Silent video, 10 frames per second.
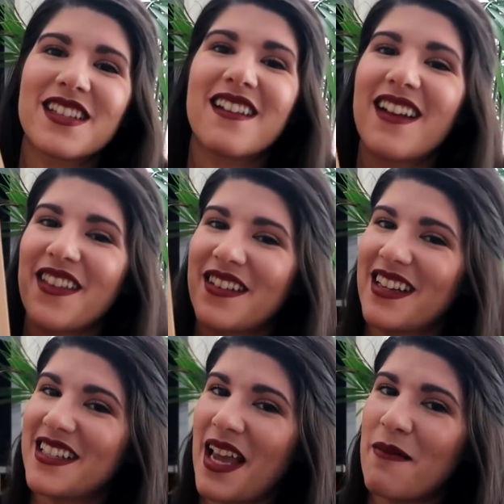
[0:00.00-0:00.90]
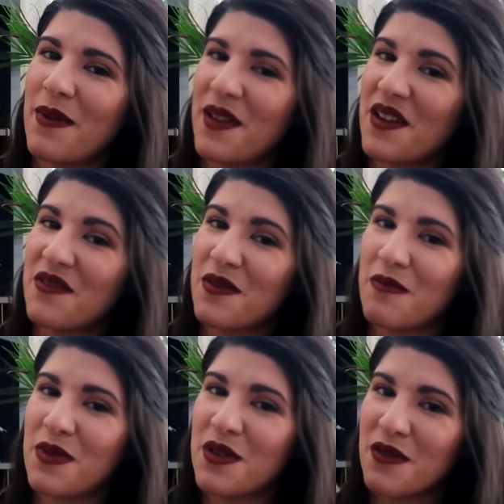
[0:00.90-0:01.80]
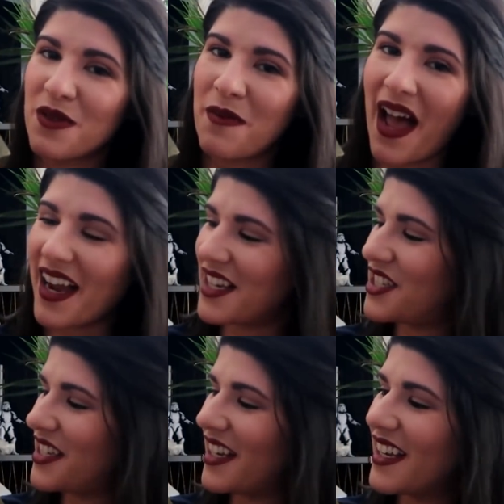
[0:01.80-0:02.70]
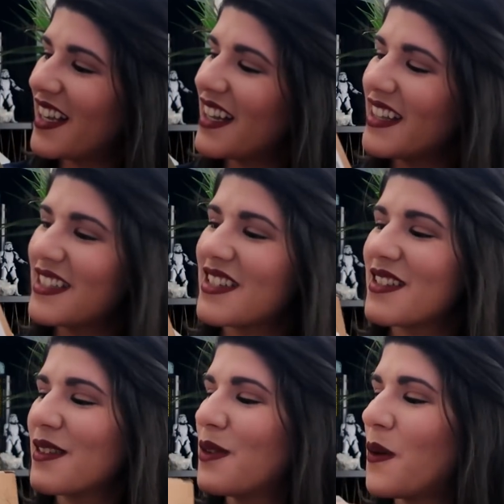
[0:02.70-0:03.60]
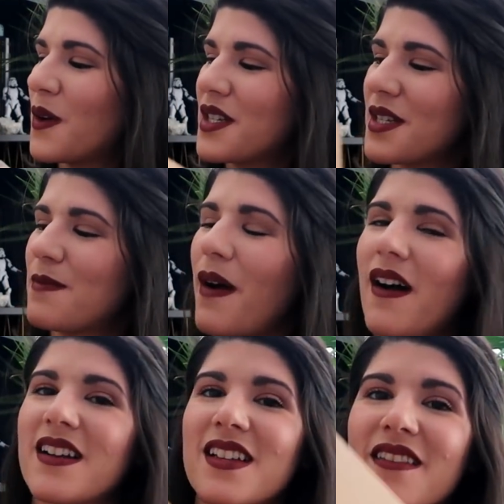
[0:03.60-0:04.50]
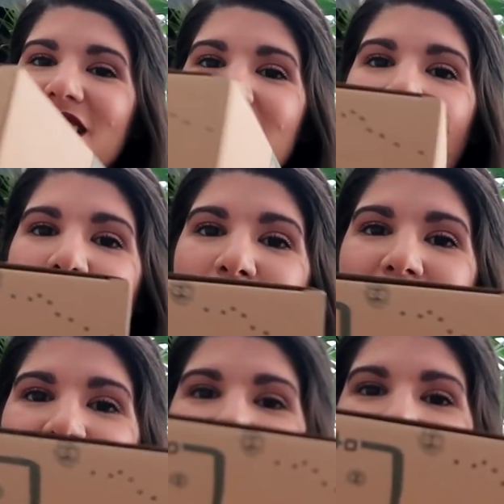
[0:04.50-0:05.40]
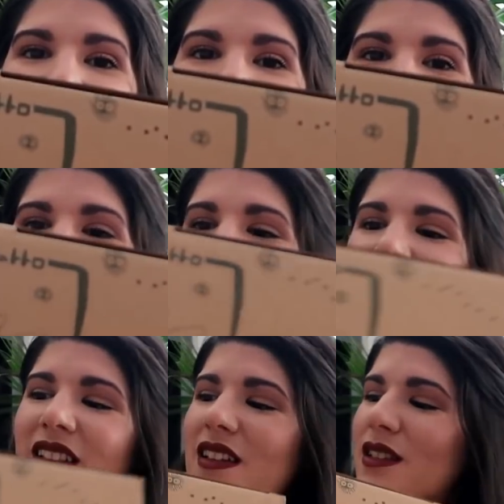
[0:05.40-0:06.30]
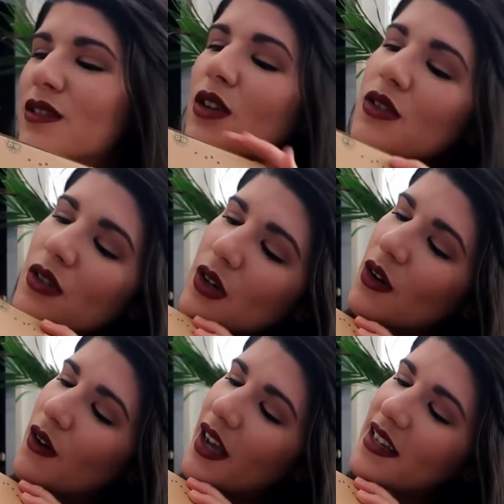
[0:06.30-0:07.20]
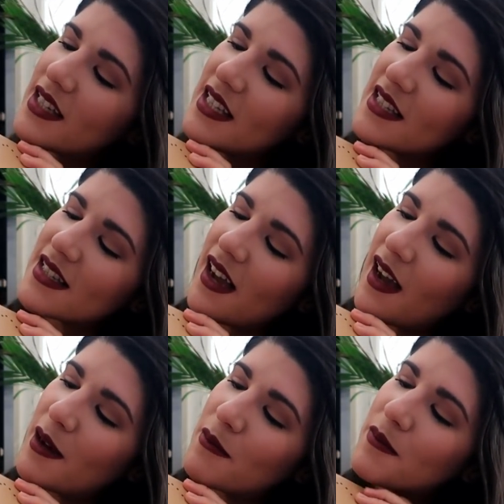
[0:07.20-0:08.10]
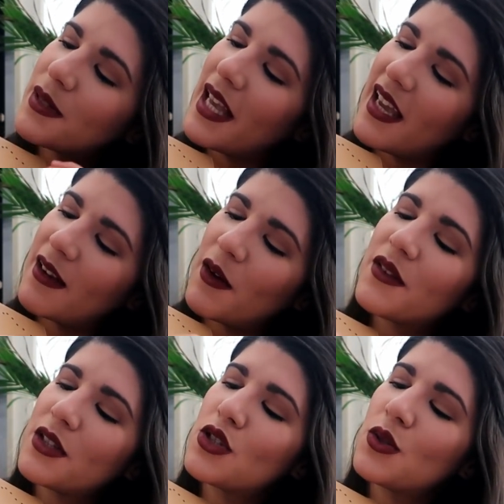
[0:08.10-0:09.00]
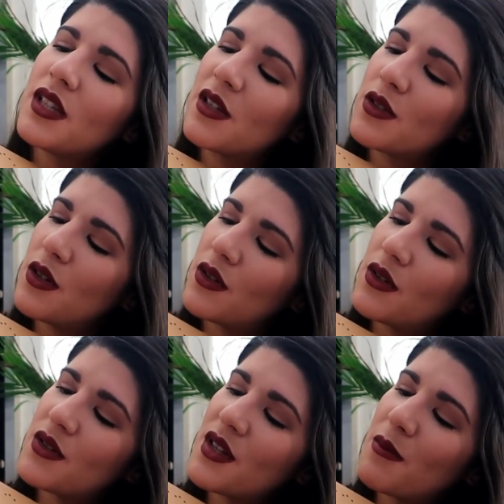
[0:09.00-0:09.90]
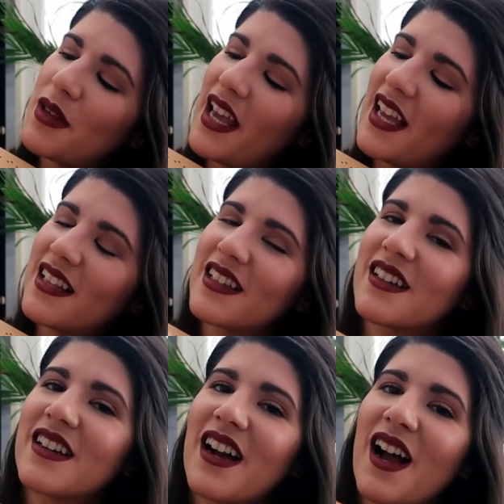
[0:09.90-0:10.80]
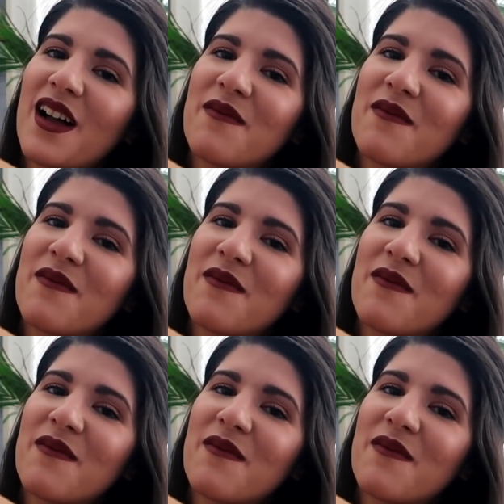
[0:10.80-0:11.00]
just another example of beautiful packaging. Just a gorgeous box. On the top, you know, you have the Totoro, and he's playing, well, the 2 little Totoros, they're playing their